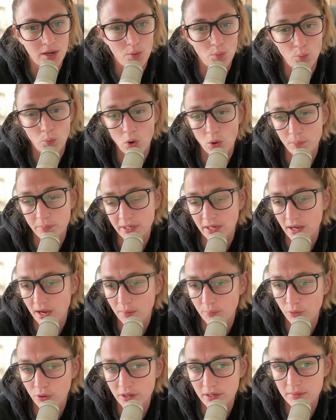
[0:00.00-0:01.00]
won't
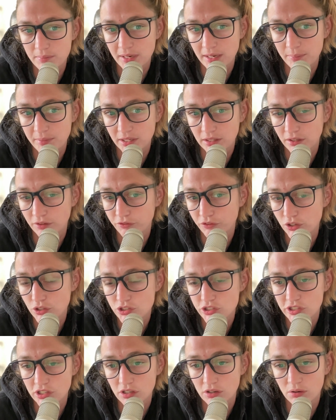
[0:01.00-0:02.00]
become one maybe in the
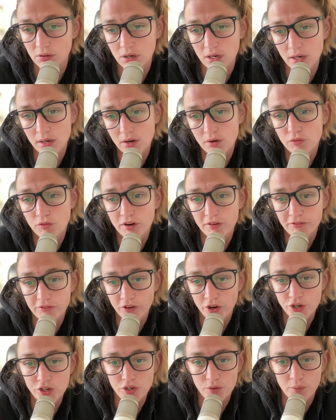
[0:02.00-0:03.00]
future or
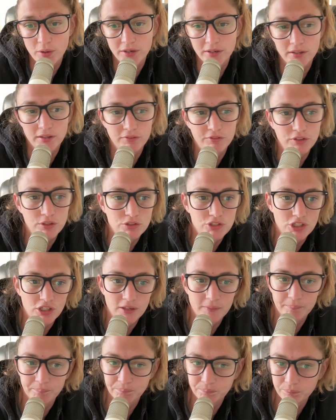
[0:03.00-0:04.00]
refer you one in the future.